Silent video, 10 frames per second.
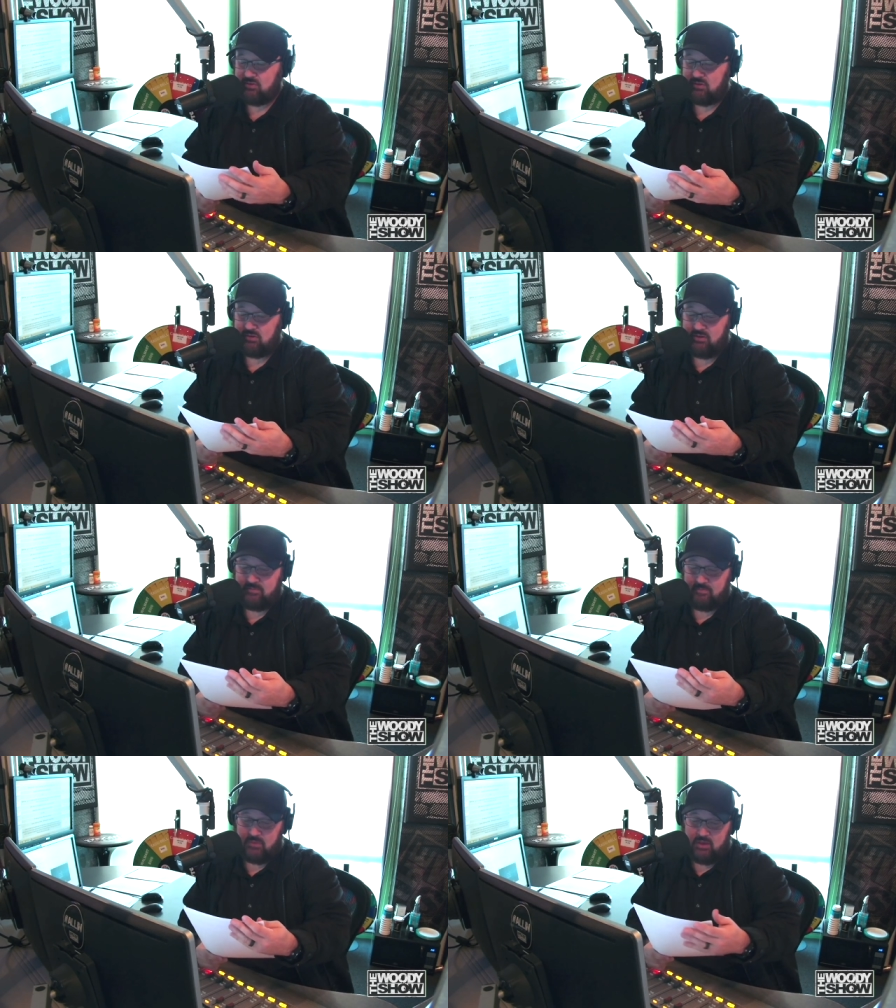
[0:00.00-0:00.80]
old.
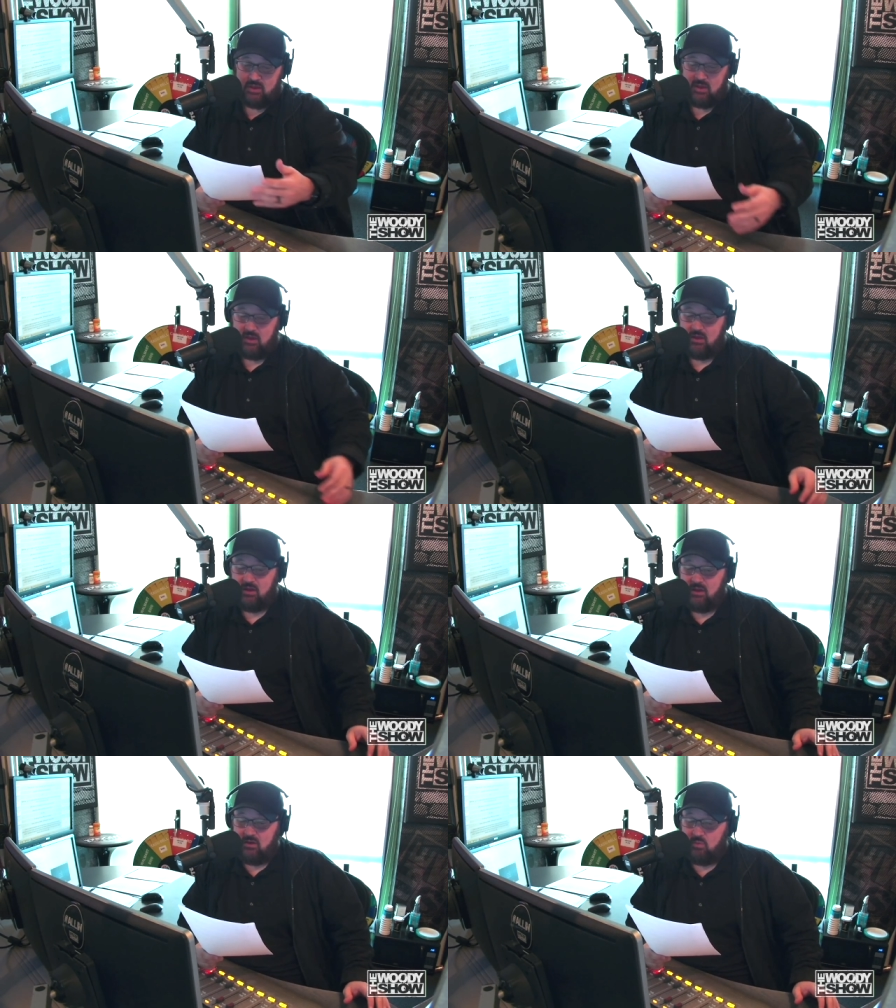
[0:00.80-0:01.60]

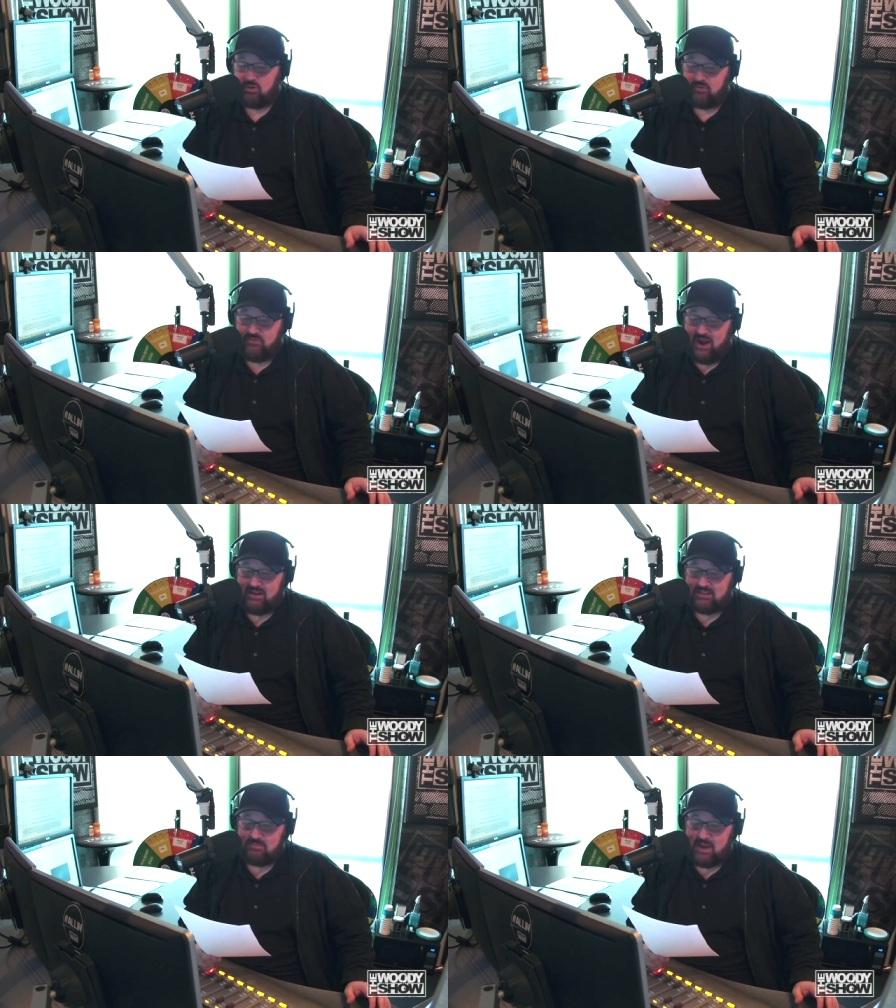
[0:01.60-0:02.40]
Would you
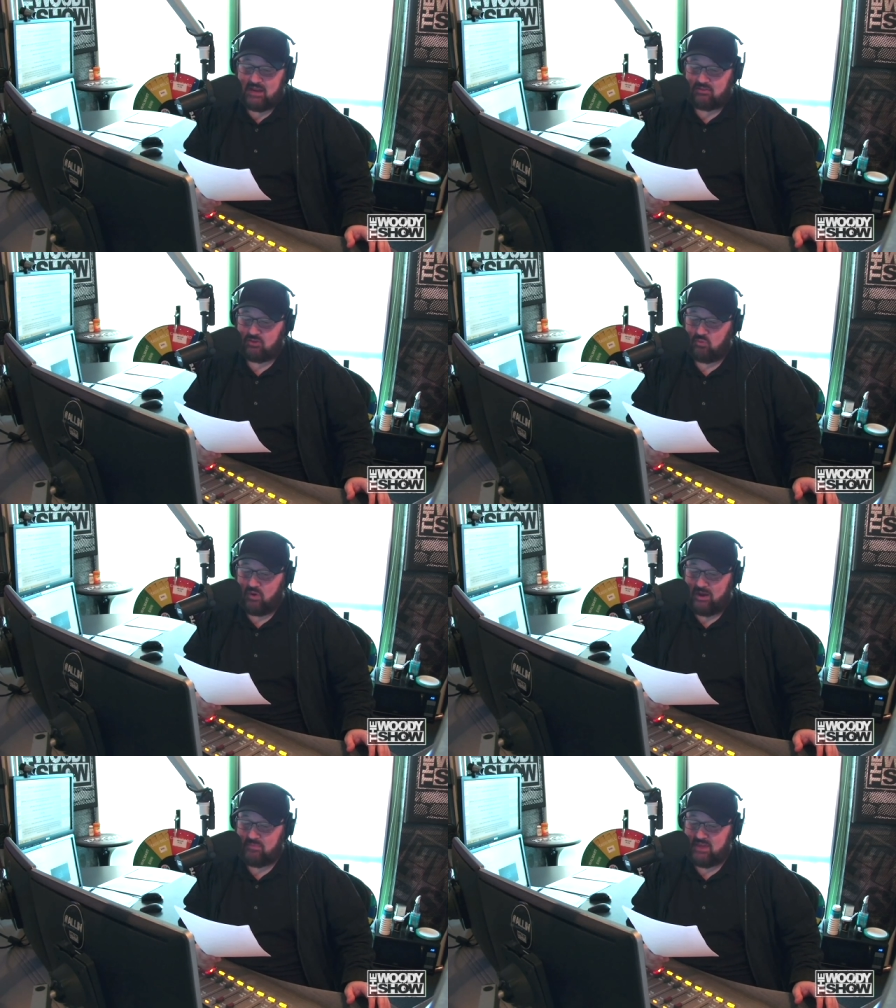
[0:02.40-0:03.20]
find it demeaning to
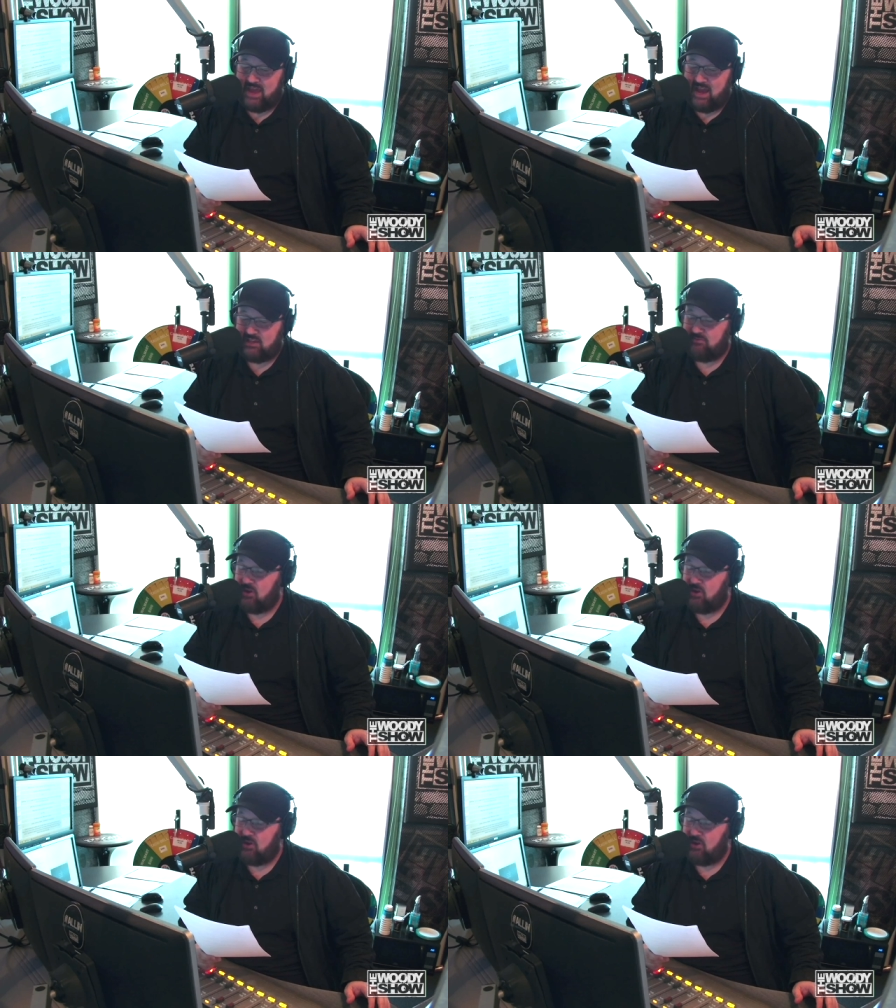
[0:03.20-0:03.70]
wipe the ass of an